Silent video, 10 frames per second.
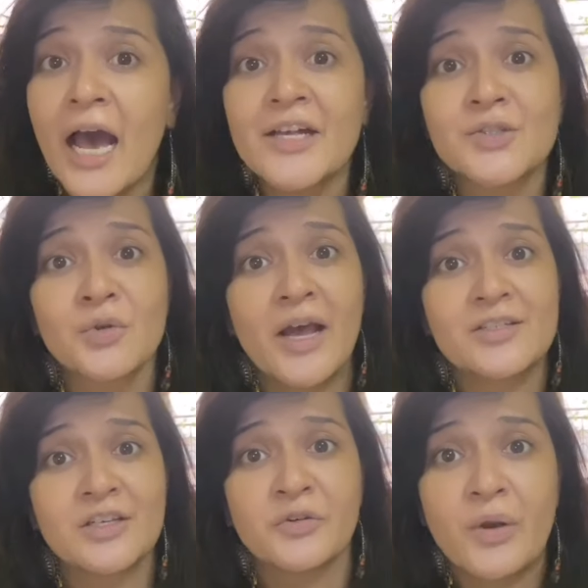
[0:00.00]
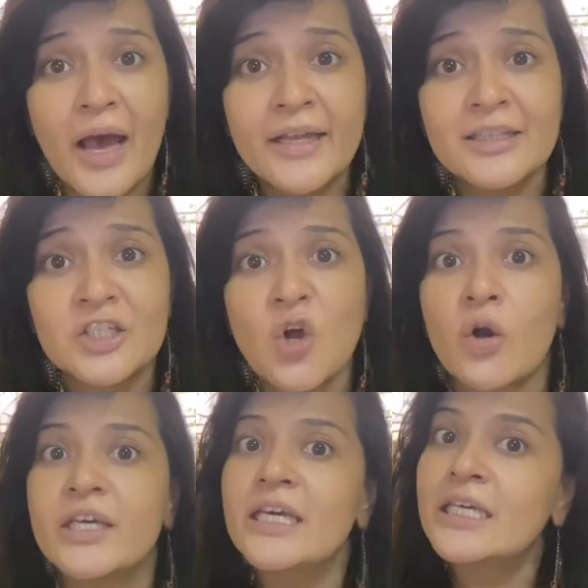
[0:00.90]
As soon as he ran, the
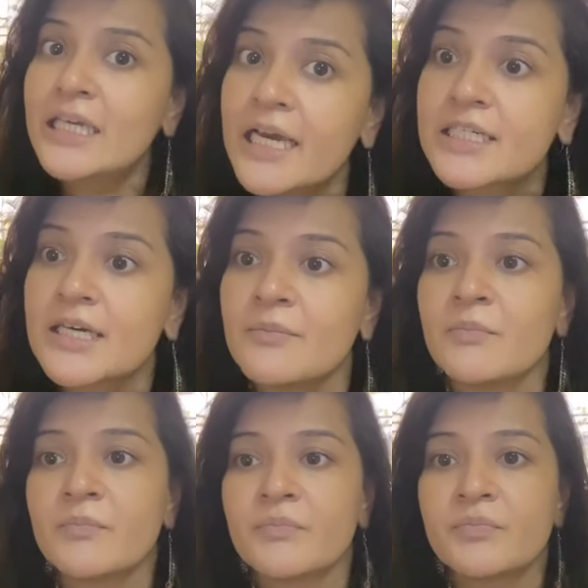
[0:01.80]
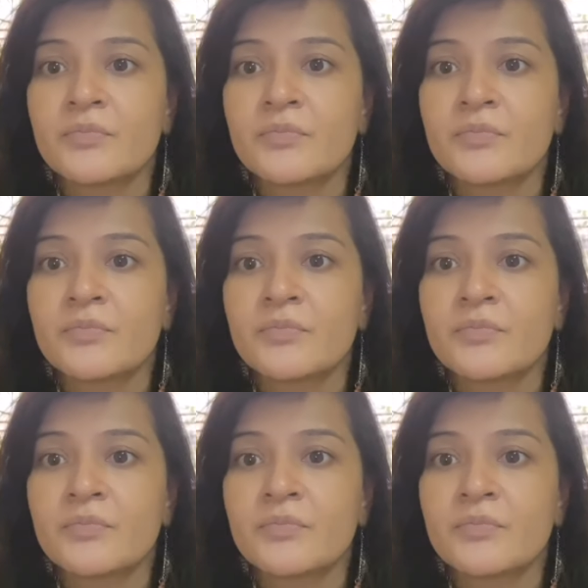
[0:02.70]
donkey kicked him,